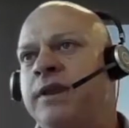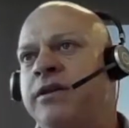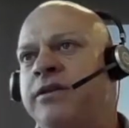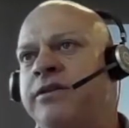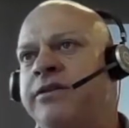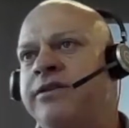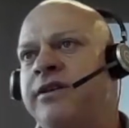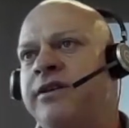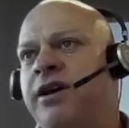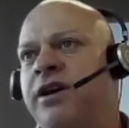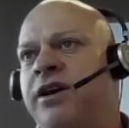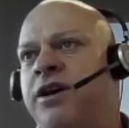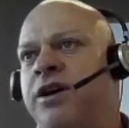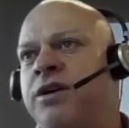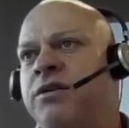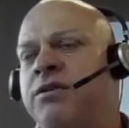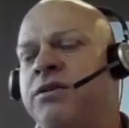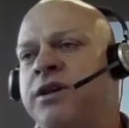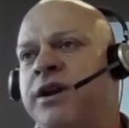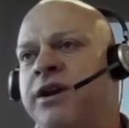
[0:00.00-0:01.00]
So,
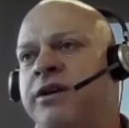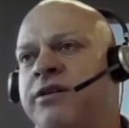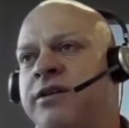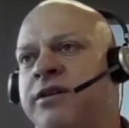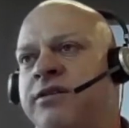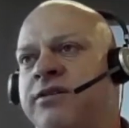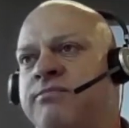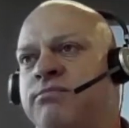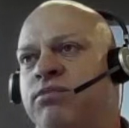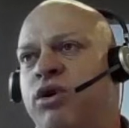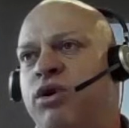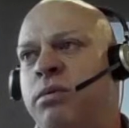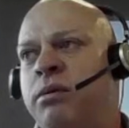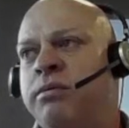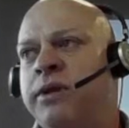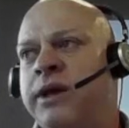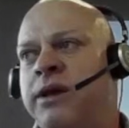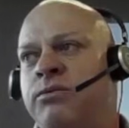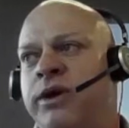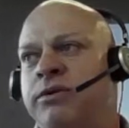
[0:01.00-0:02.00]
you know, it's
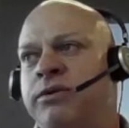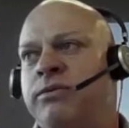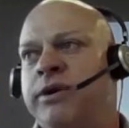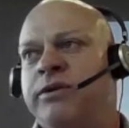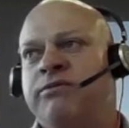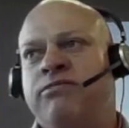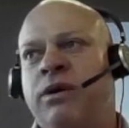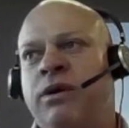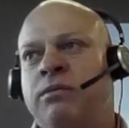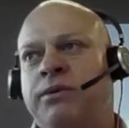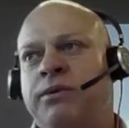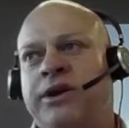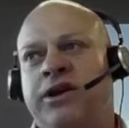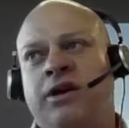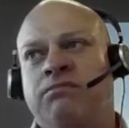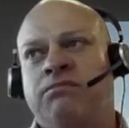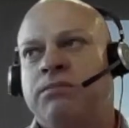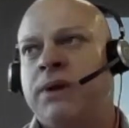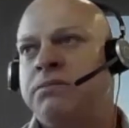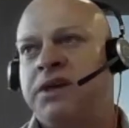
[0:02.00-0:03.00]
probably, we've probably
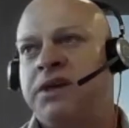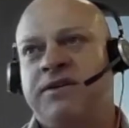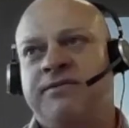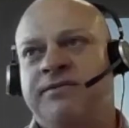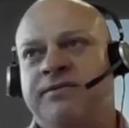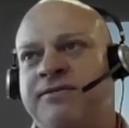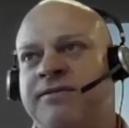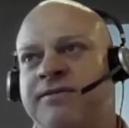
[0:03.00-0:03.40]
got maybe